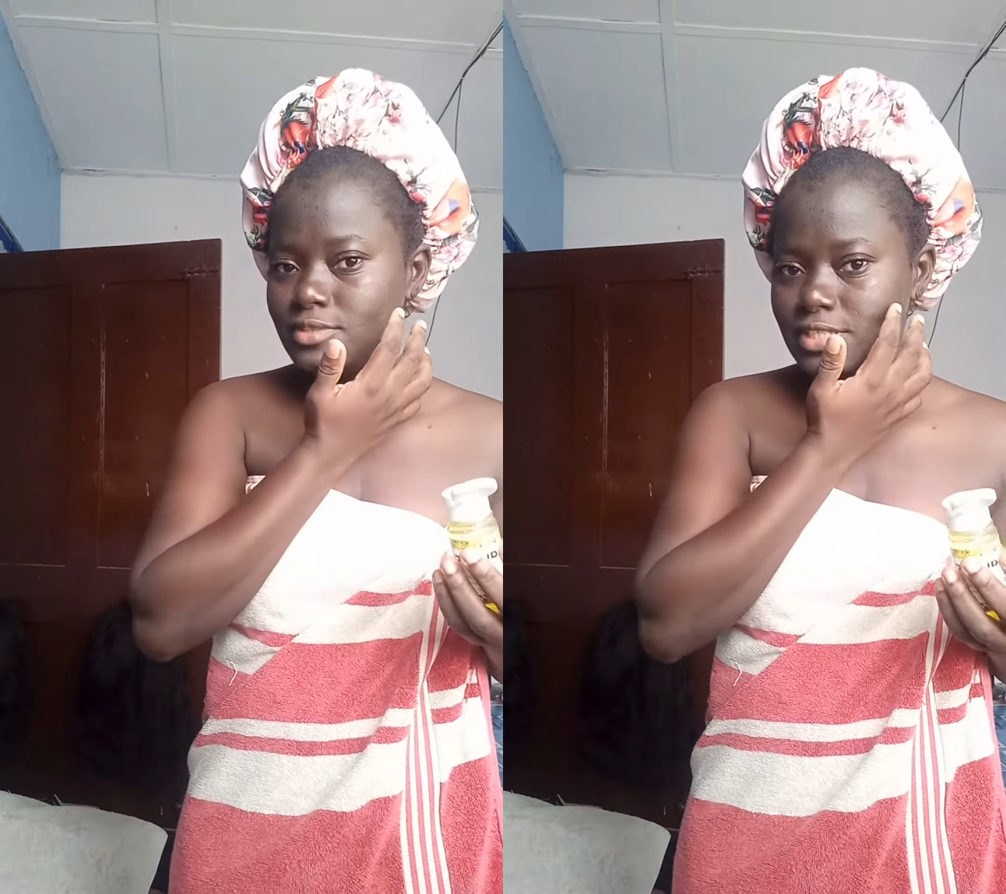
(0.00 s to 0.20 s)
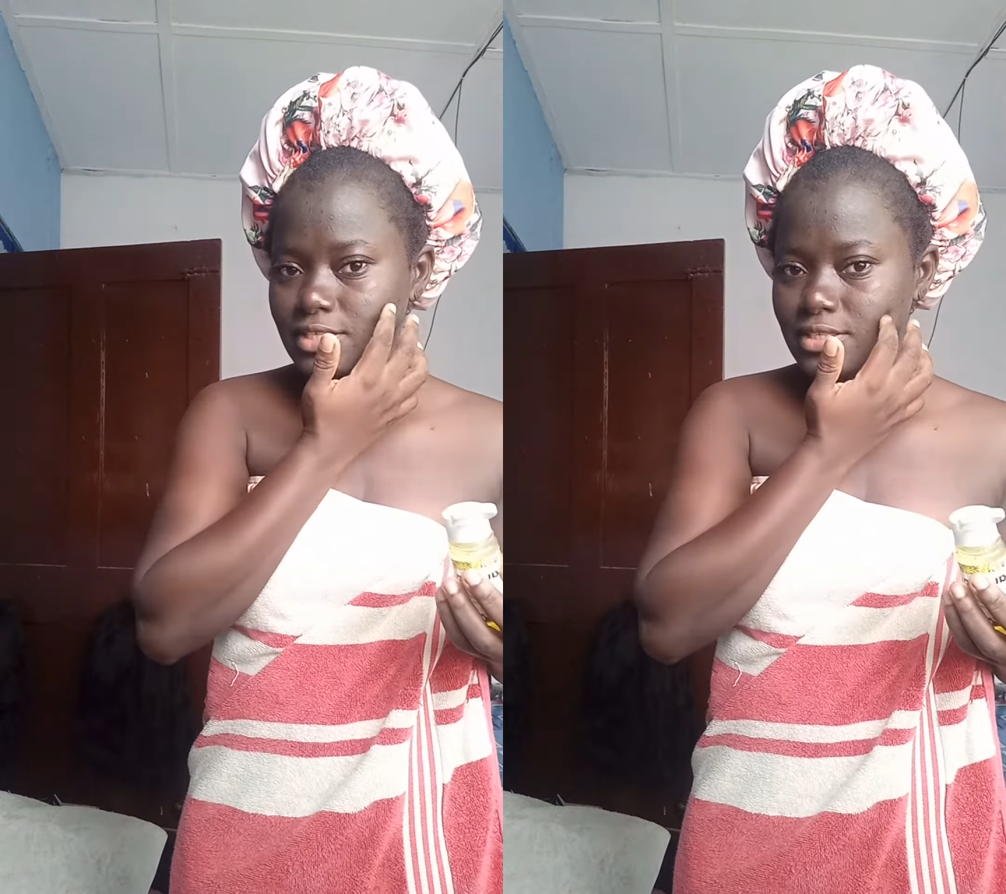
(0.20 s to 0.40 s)

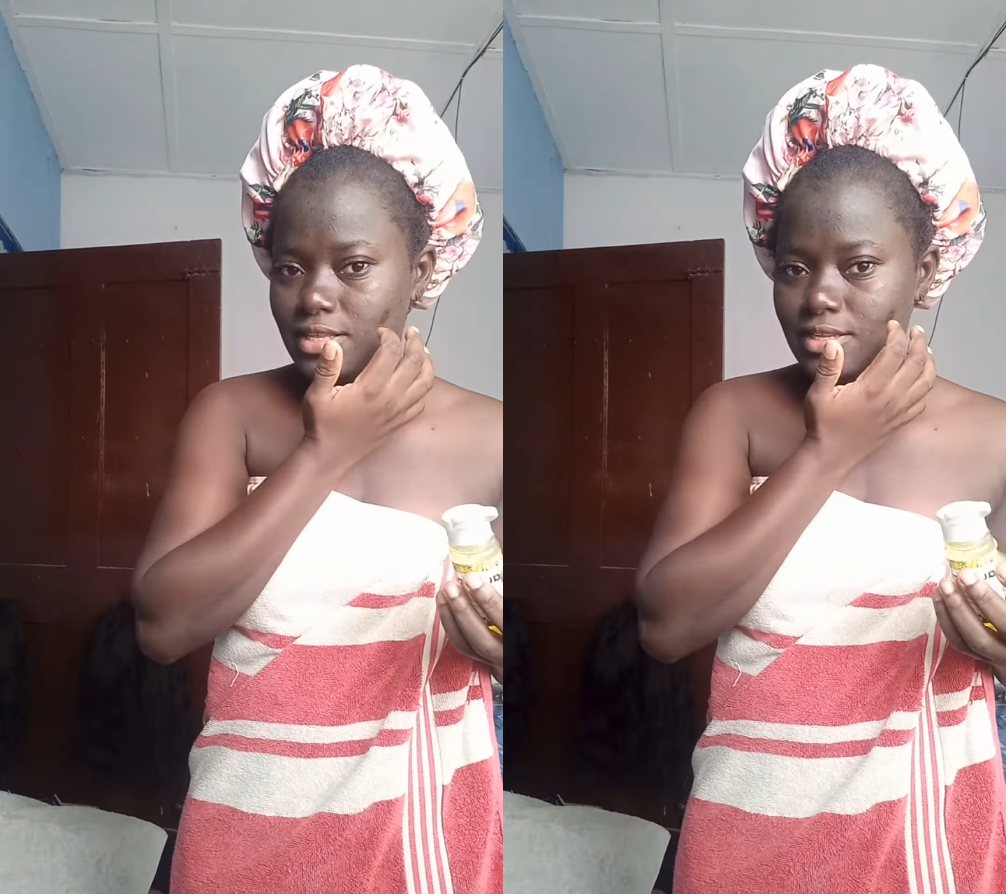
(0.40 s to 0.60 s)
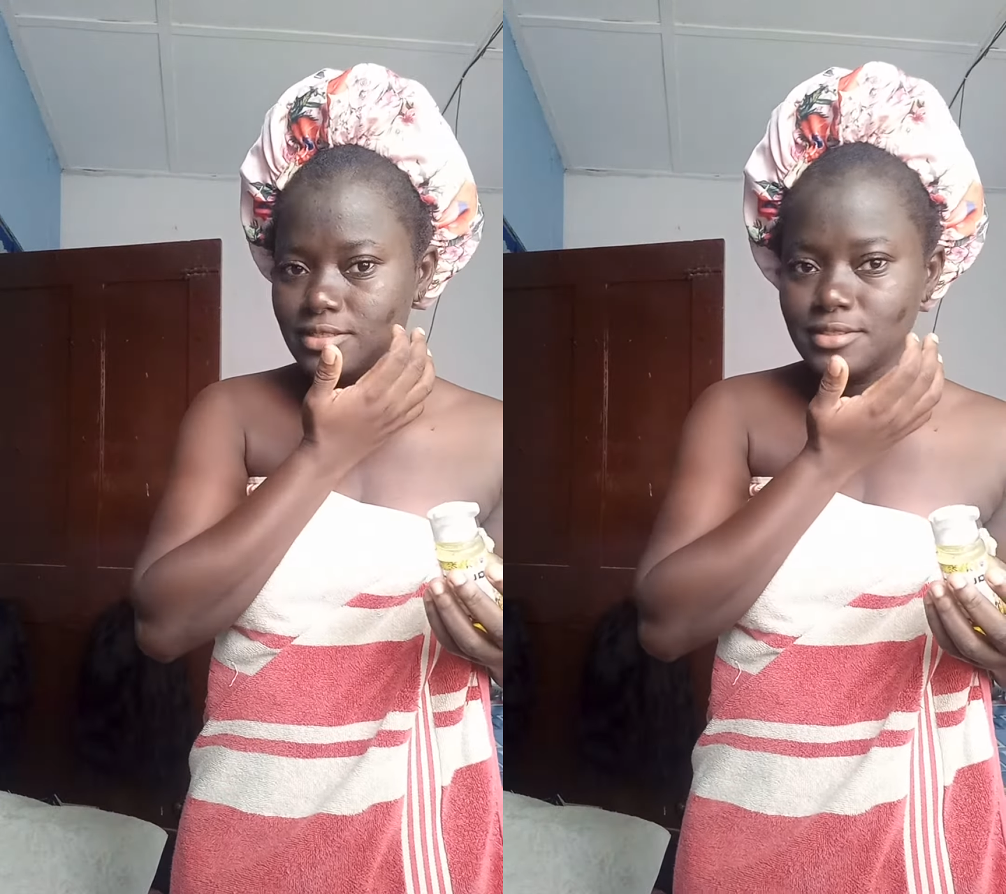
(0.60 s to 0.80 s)
just
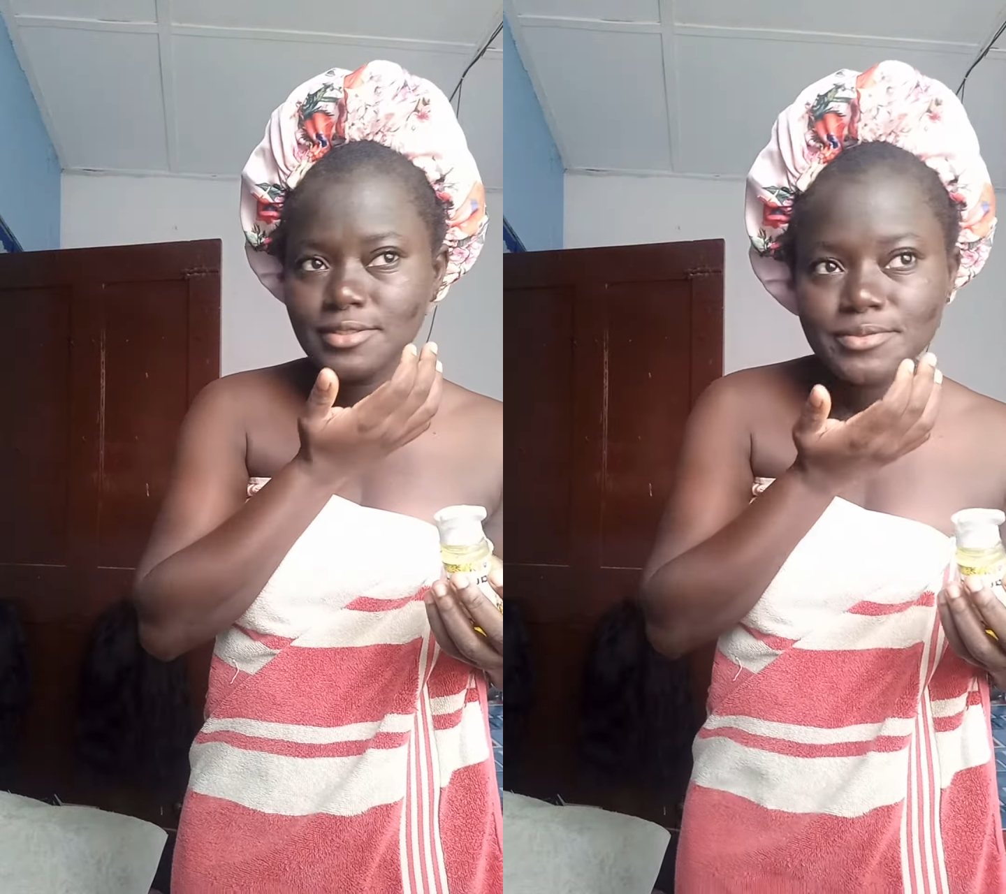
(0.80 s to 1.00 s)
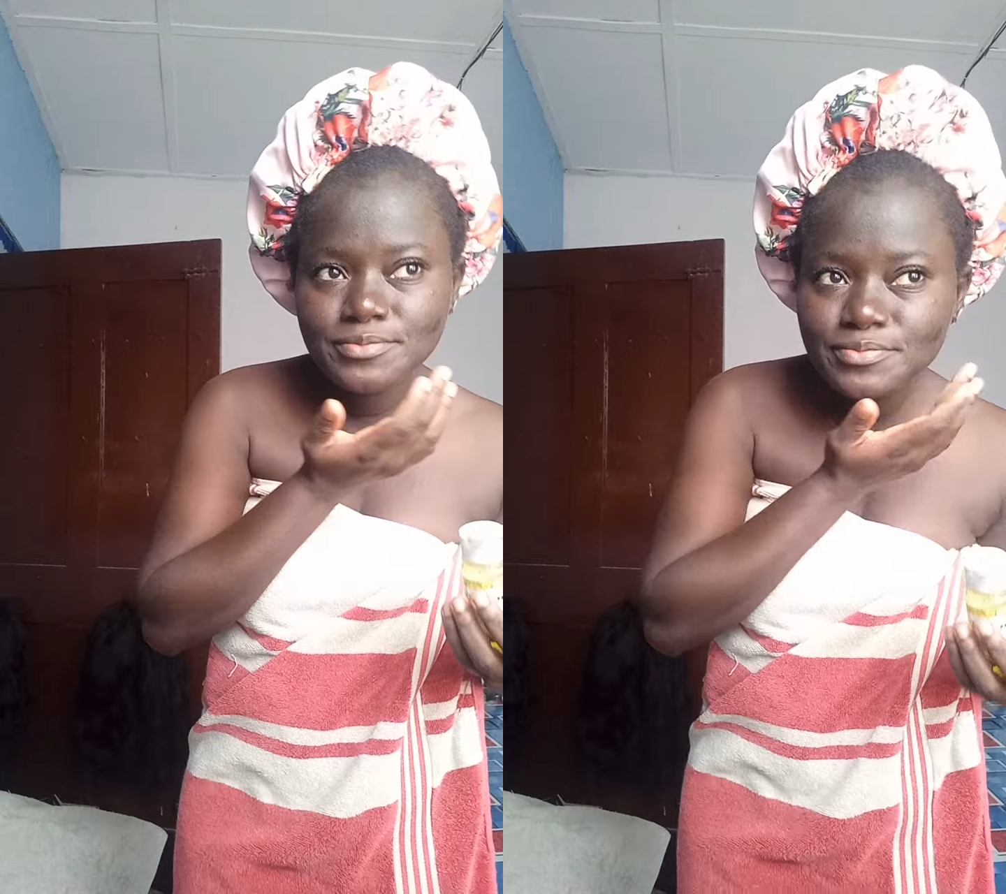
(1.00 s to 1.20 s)
a
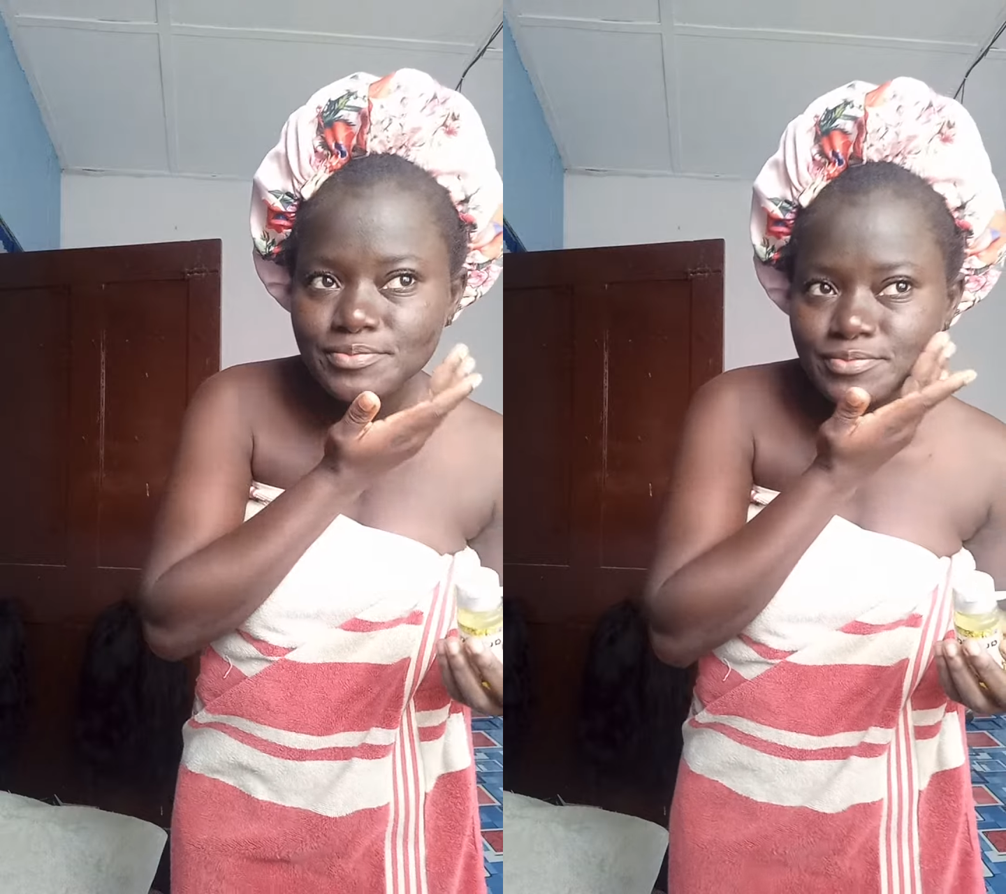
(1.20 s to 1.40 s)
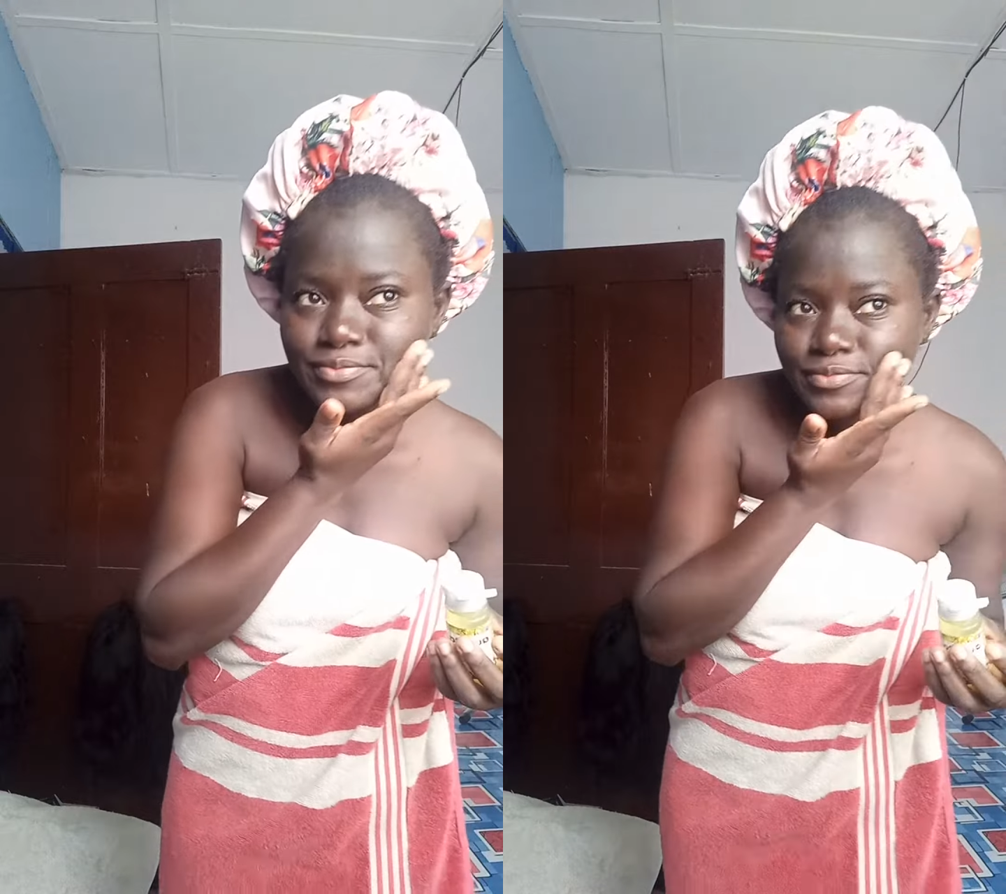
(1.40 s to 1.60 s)
little
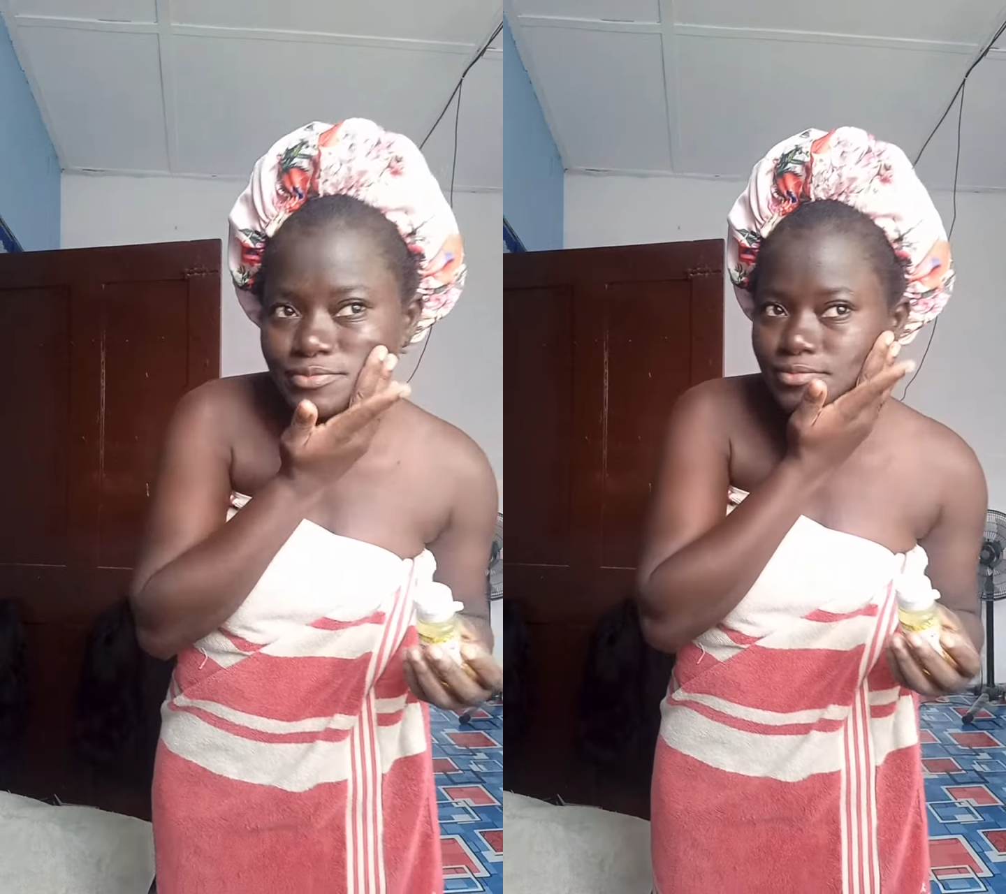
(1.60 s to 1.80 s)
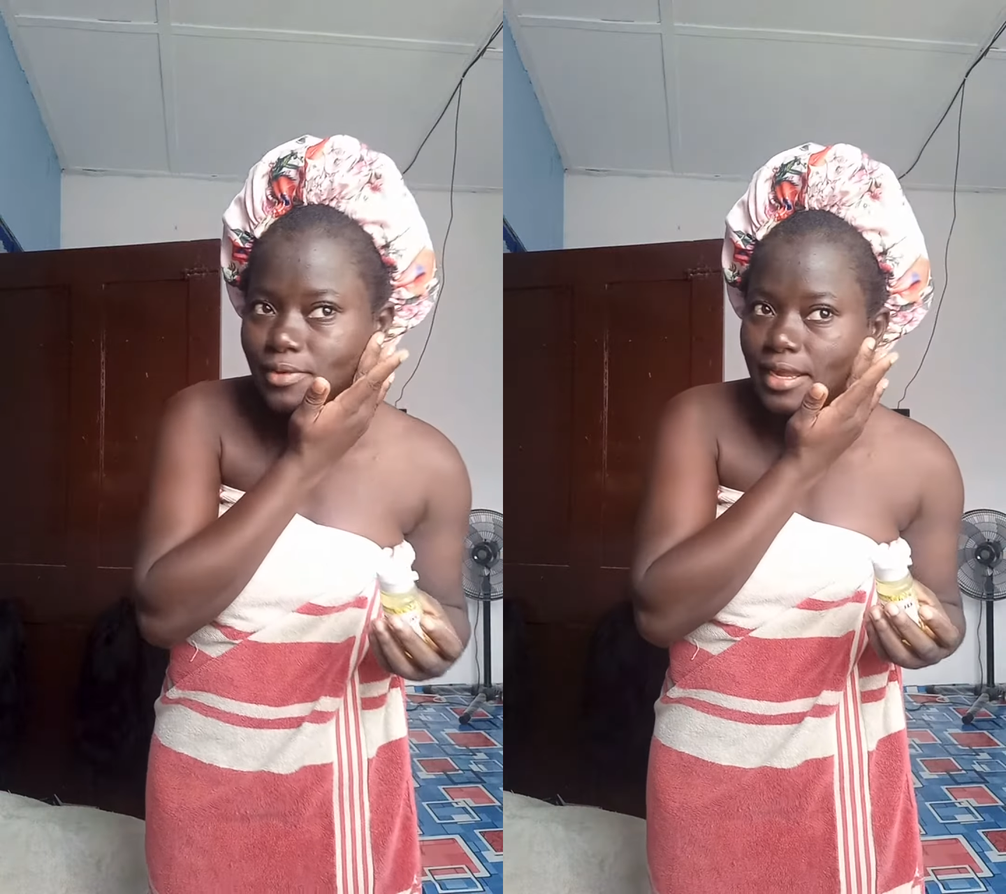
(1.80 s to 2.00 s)

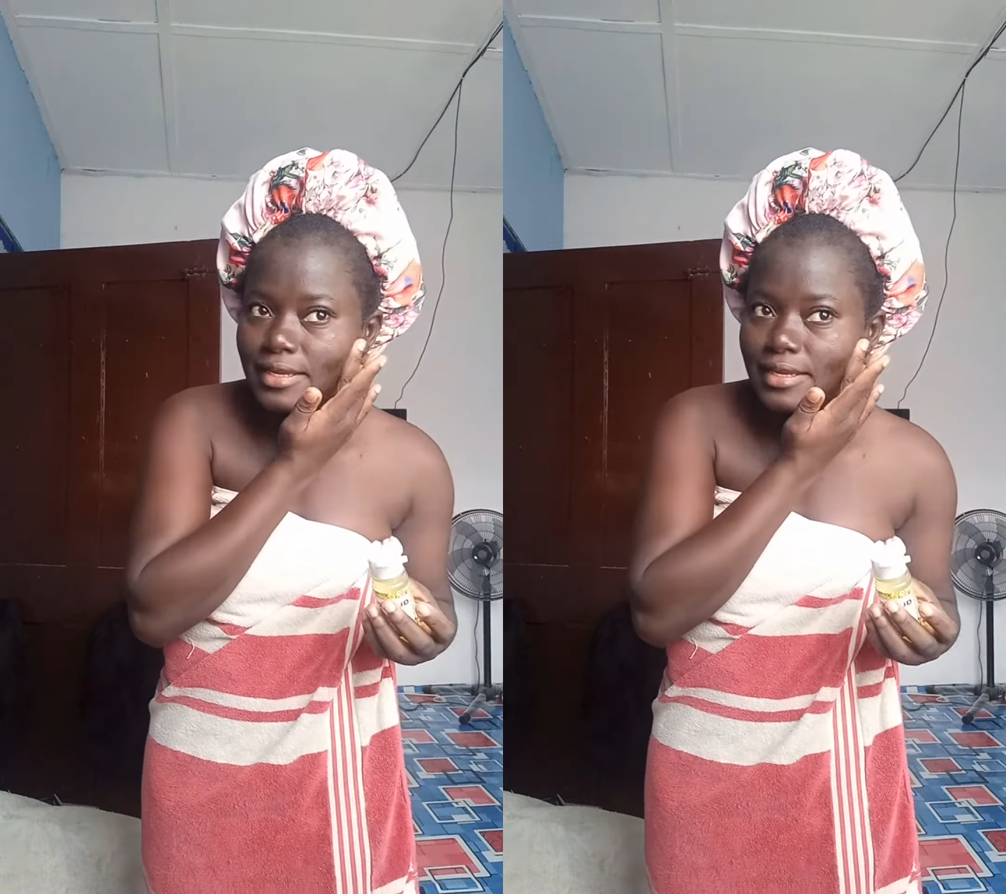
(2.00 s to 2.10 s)
my